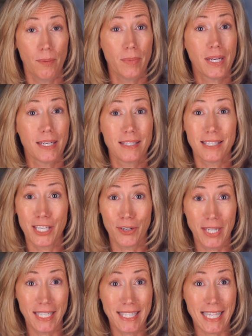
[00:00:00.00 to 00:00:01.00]
Because
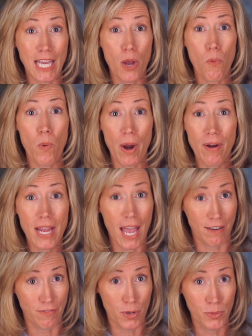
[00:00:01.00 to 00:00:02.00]
seriously, wearing
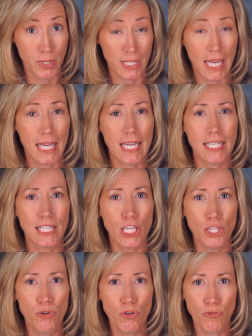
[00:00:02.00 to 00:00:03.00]
headphones is the
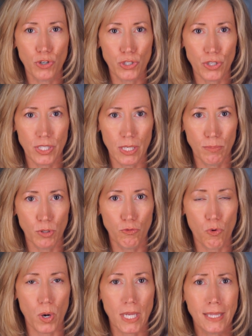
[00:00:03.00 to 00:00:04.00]
universal symbol for,